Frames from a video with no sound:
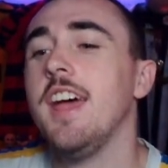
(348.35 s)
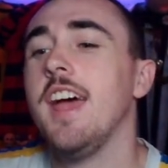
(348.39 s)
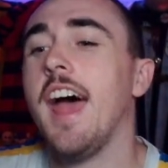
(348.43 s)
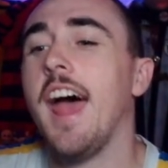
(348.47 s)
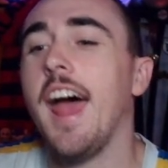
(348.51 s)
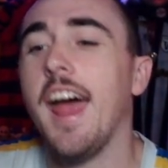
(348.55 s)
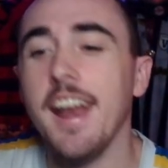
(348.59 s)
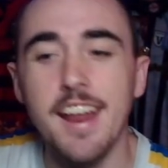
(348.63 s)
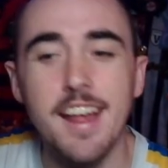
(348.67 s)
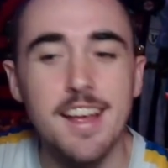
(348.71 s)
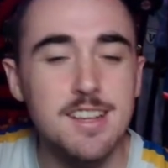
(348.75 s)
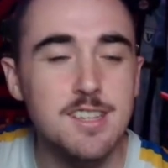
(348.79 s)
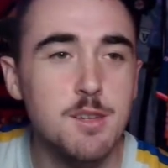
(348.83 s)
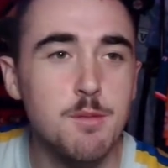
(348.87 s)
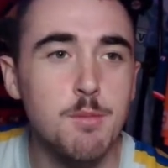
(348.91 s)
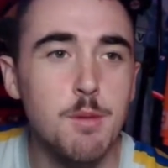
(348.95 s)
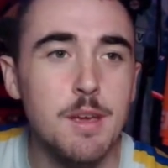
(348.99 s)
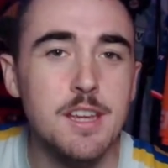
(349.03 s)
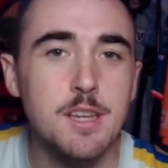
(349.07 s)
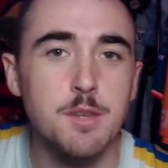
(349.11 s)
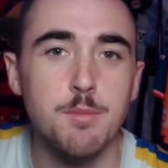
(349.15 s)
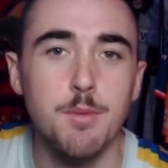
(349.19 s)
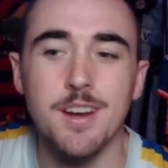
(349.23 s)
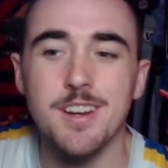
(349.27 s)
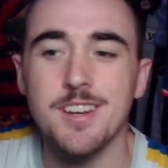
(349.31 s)
And as to be
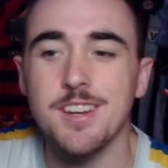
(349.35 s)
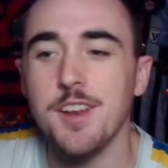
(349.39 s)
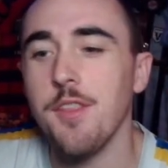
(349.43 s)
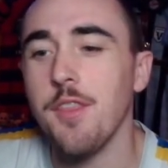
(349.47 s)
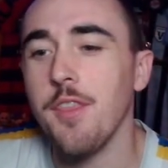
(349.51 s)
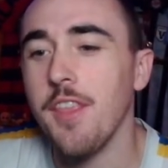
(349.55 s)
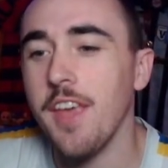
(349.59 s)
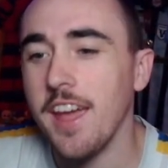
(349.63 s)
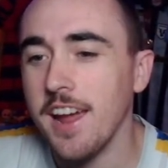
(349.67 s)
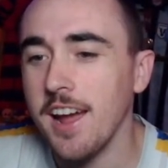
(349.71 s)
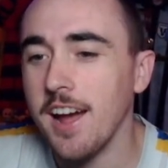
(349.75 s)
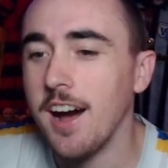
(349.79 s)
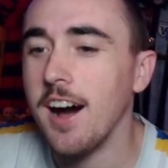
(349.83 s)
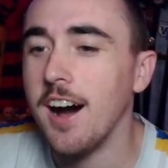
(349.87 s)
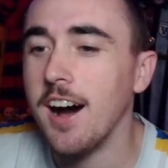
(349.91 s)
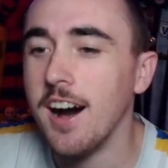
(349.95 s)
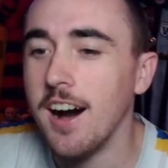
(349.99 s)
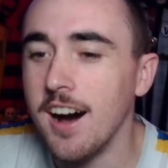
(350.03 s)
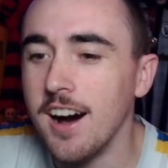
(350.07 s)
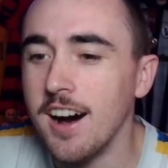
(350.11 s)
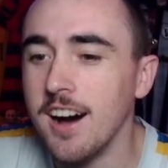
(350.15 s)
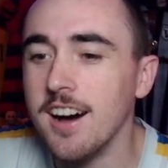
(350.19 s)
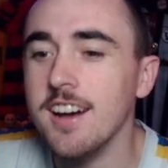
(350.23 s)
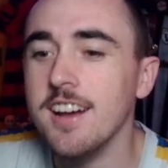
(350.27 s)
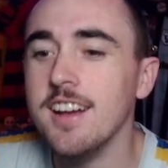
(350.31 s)
expected, they
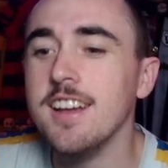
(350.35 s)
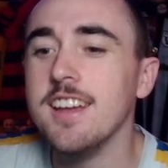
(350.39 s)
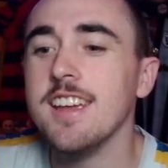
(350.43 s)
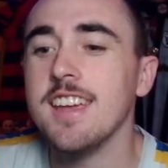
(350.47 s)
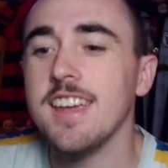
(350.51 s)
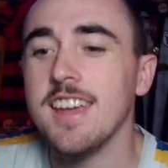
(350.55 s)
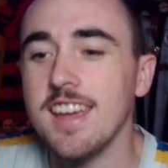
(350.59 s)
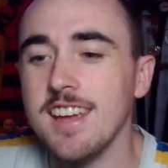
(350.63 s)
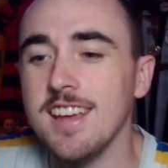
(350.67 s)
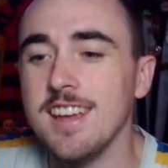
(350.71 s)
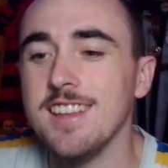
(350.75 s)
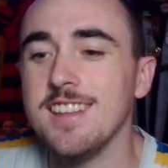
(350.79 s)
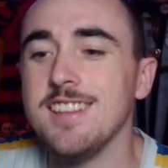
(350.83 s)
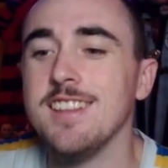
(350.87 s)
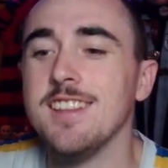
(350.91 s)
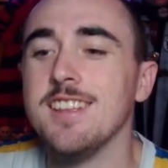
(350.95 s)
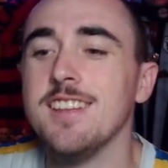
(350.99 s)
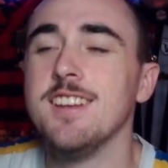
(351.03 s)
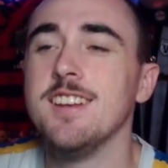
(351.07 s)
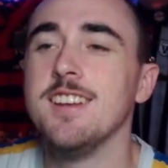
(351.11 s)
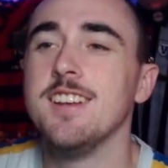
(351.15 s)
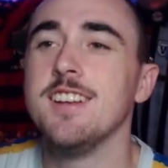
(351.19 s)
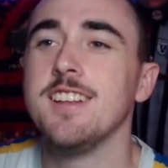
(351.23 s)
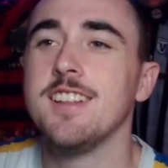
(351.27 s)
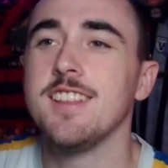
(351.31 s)
are in
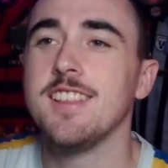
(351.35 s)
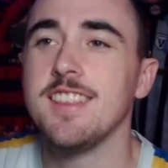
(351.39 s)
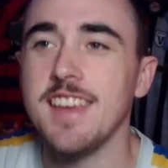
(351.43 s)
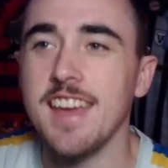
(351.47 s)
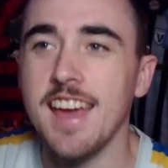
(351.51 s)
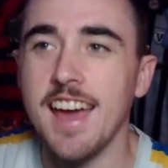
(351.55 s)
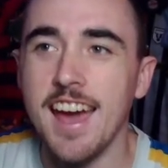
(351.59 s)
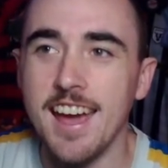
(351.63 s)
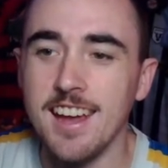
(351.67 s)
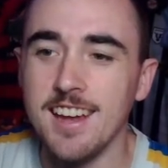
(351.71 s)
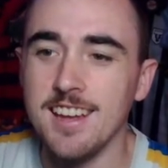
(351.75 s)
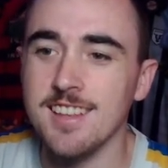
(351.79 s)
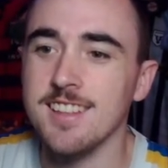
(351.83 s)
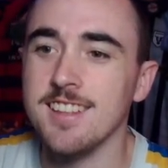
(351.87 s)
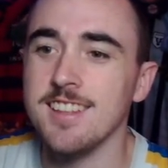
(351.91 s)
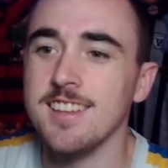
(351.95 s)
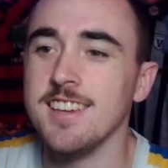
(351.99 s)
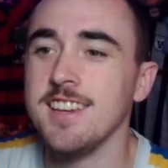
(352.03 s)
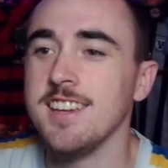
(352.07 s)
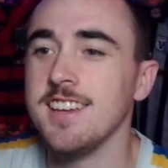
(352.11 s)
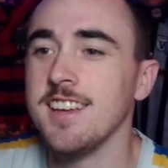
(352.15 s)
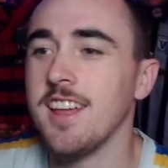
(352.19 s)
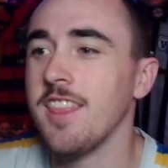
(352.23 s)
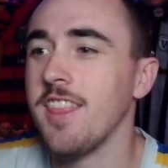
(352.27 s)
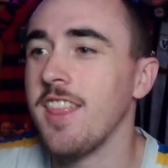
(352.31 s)
the
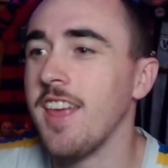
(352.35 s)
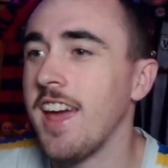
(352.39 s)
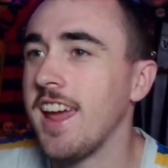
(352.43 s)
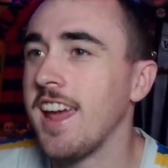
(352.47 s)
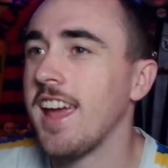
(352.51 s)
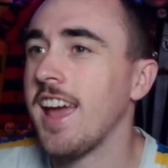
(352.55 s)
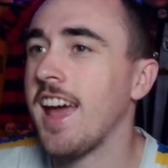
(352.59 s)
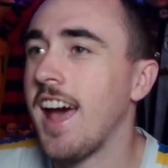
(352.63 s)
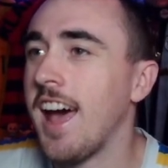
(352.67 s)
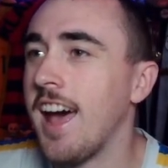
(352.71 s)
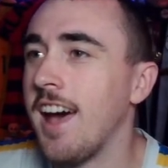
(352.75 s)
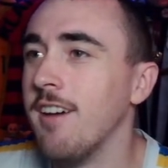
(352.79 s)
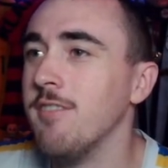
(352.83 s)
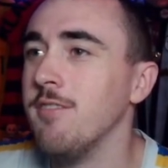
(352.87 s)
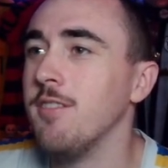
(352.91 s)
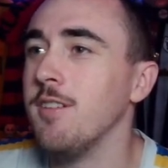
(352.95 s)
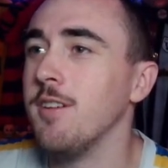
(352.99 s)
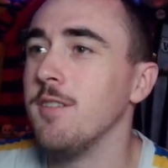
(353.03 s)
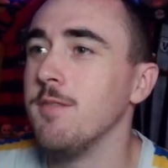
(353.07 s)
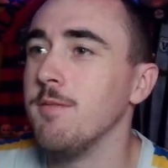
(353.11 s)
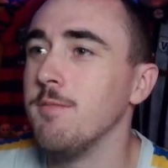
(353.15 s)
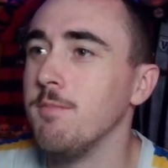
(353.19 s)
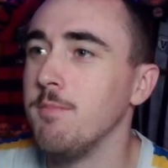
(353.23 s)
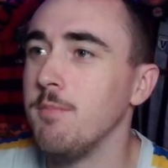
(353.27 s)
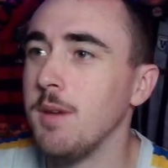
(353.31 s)
A-League. They have
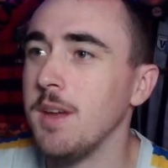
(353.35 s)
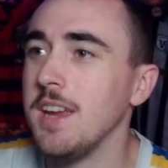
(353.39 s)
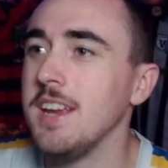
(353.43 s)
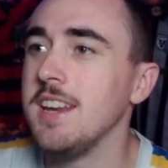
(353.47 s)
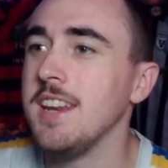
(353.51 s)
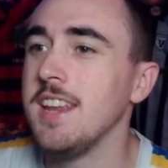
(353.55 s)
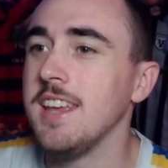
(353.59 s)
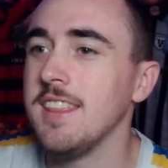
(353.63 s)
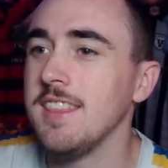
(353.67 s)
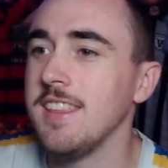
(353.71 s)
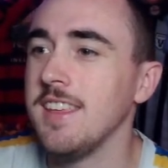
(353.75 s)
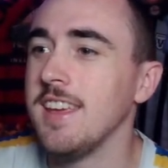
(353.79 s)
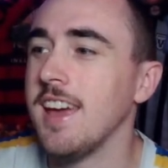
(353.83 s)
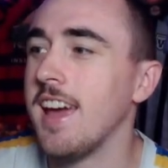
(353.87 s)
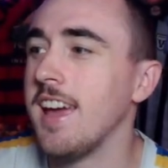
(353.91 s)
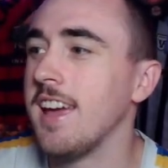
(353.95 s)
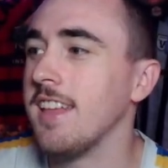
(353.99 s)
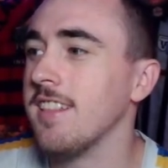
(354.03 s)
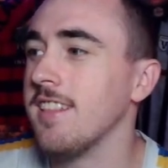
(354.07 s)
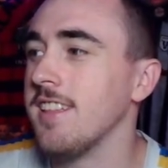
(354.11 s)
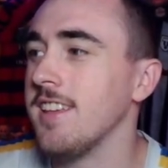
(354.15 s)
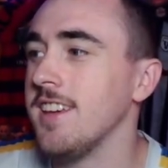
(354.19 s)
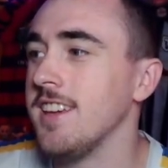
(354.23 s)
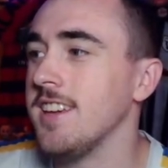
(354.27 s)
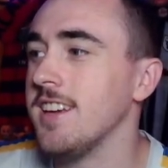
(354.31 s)
been in the
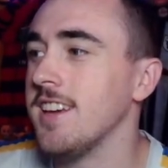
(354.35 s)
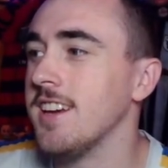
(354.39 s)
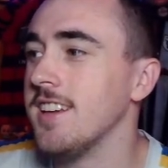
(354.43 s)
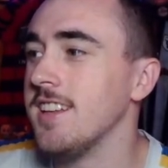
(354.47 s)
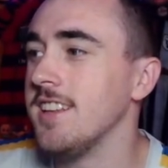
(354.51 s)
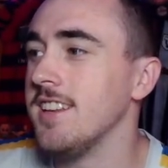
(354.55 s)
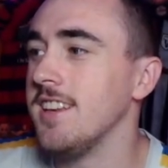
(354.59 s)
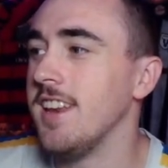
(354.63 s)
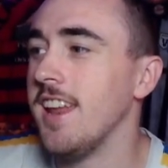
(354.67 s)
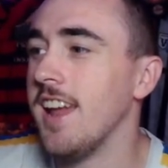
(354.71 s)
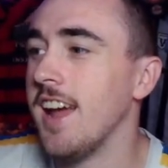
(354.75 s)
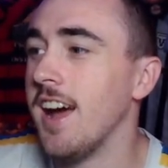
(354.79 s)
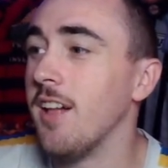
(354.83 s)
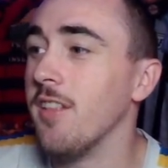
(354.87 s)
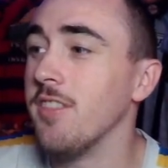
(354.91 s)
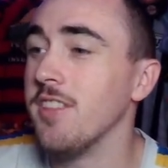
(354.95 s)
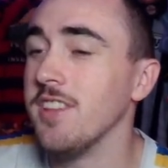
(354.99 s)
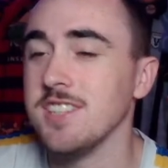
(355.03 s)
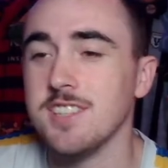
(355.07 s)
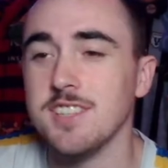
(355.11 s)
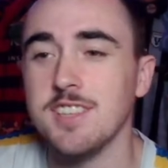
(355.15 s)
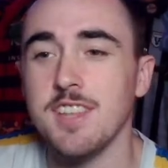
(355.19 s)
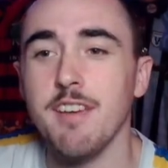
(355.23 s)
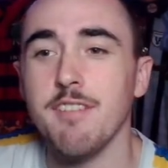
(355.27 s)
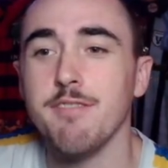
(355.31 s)
A-League now.
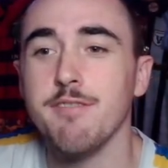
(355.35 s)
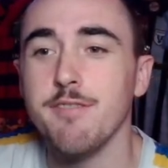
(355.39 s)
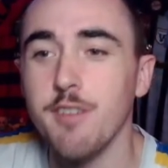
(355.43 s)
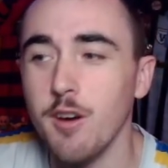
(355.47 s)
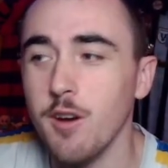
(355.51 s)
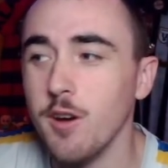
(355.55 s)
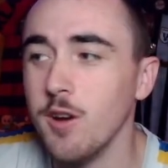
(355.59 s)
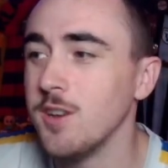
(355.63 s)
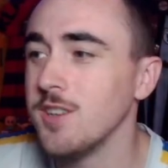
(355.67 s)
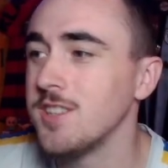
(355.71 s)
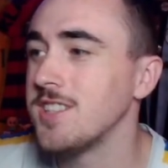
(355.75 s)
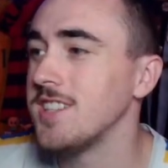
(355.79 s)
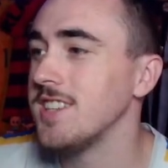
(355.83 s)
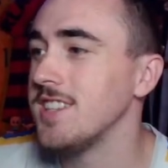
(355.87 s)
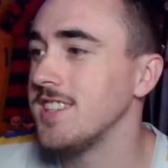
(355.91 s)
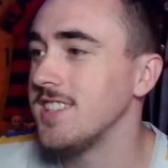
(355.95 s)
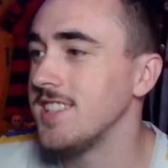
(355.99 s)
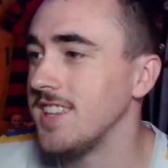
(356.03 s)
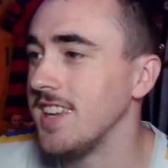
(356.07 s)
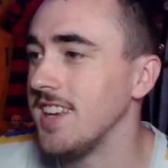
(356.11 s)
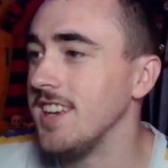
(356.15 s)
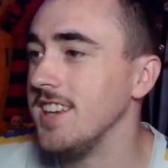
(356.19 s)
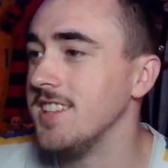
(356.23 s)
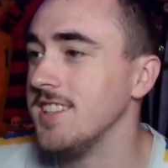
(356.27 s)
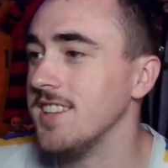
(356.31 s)
This is their first
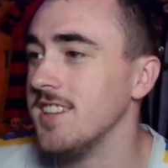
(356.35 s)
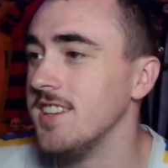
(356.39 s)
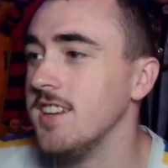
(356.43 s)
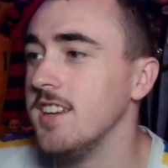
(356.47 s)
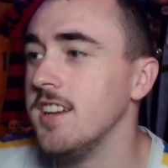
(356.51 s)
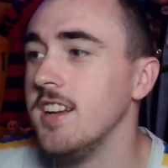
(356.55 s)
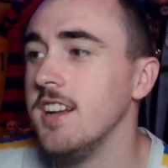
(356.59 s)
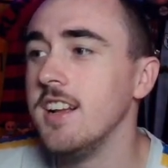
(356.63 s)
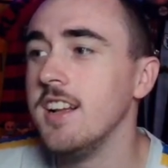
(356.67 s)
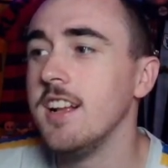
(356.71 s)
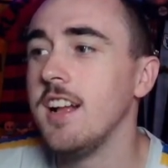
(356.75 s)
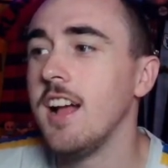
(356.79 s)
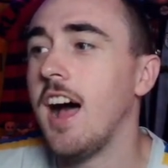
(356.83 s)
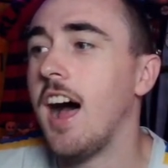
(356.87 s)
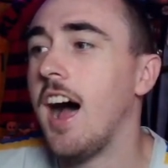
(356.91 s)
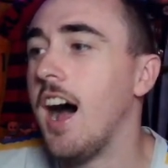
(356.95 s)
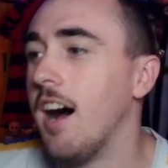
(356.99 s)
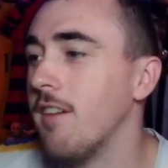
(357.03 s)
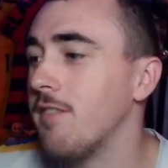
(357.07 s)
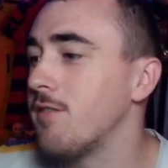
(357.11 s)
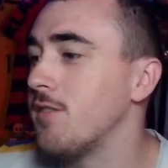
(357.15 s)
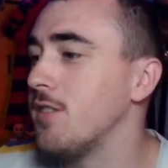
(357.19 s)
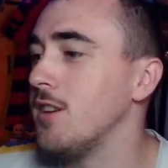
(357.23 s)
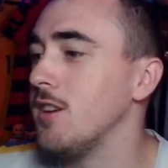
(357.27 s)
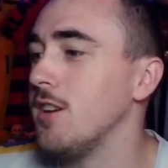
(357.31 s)
season.
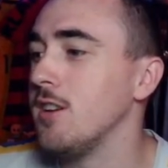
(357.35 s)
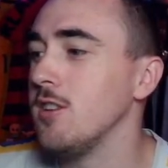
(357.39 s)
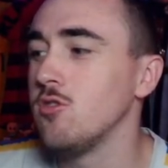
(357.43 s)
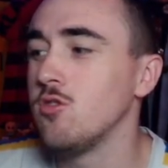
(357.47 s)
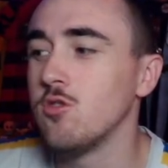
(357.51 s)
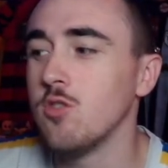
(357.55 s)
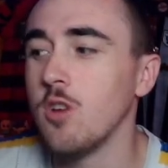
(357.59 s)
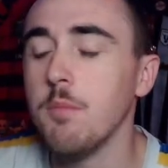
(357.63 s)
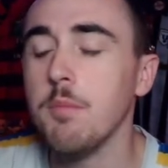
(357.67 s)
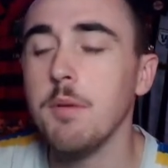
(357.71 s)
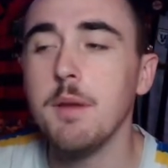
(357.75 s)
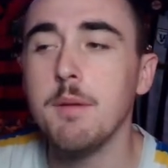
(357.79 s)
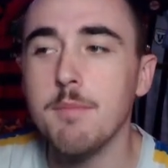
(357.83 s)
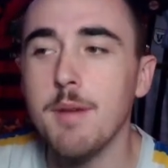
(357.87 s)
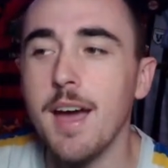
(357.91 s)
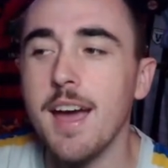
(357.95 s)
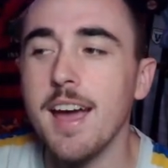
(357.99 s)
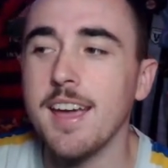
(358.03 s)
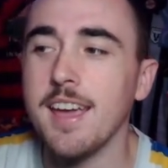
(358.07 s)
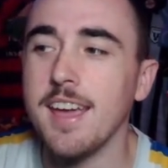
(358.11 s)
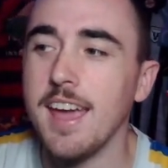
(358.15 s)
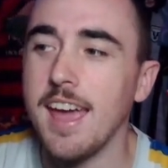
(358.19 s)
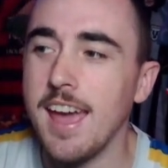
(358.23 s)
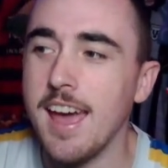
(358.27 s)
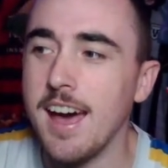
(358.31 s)
After dropping
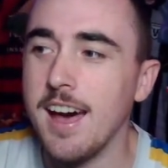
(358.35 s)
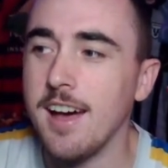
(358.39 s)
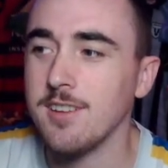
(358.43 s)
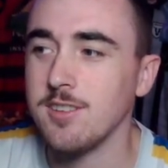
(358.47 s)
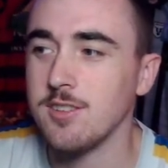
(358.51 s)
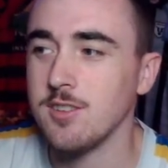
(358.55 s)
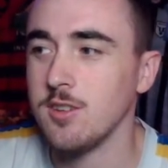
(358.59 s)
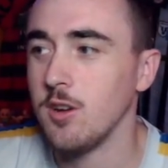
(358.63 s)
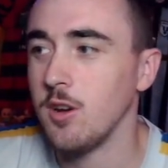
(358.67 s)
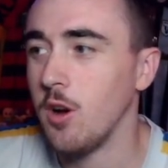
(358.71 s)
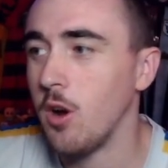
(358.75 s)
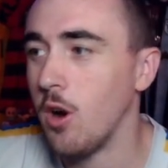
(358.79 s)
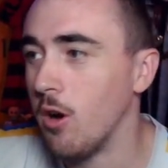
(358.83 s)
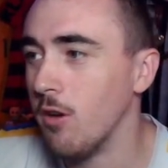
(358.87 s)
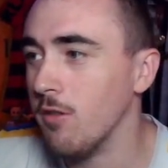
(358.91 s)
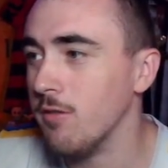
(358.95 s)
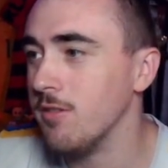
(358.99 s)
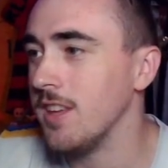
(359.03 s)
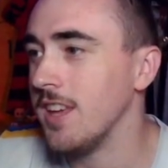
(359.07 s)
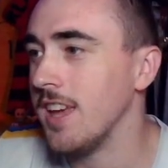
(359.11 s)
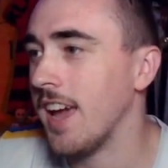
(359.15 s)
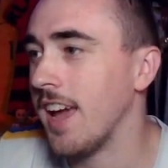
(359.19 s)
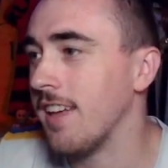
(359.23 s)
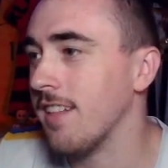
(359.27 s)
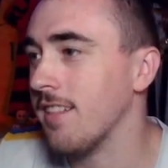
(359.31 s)
back out of
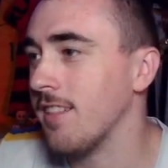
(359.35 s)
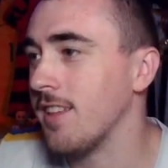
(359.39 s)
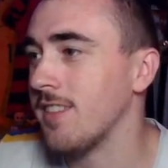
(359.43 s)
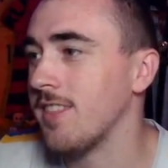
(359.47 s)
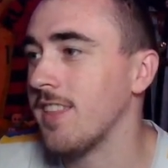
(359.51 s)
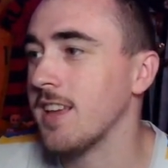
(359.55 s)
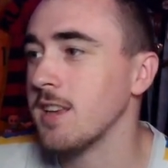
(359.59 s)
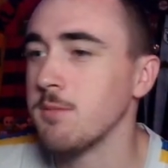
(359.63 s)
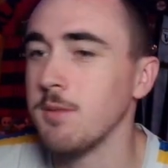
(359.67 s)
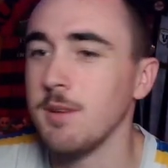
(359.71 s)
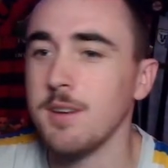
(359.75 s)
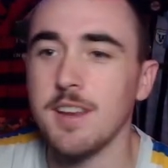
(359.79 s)
the A-League, they spent a